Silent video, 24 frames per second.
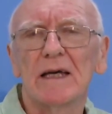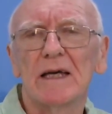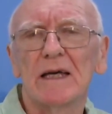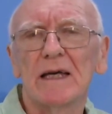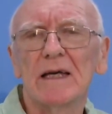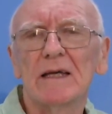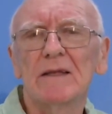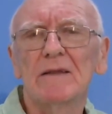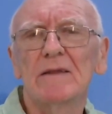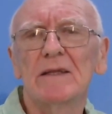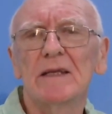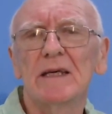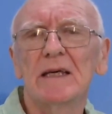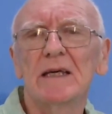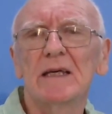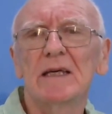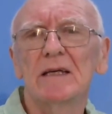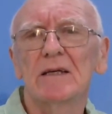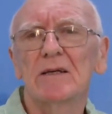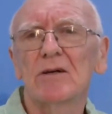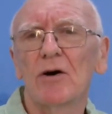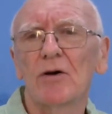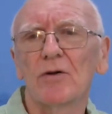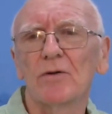in
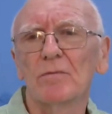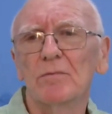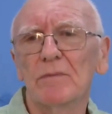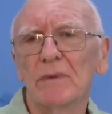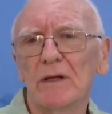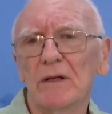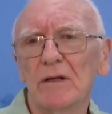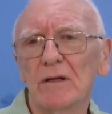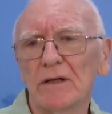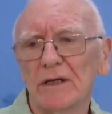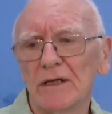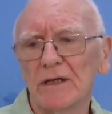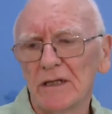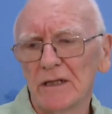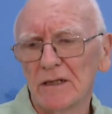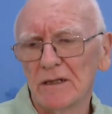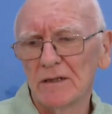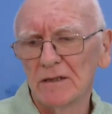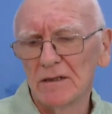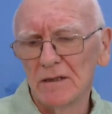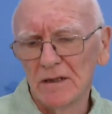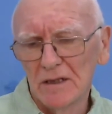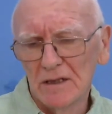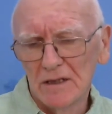the cotton mill
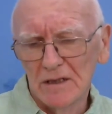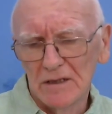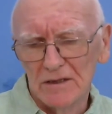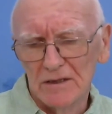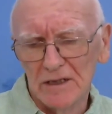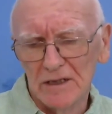in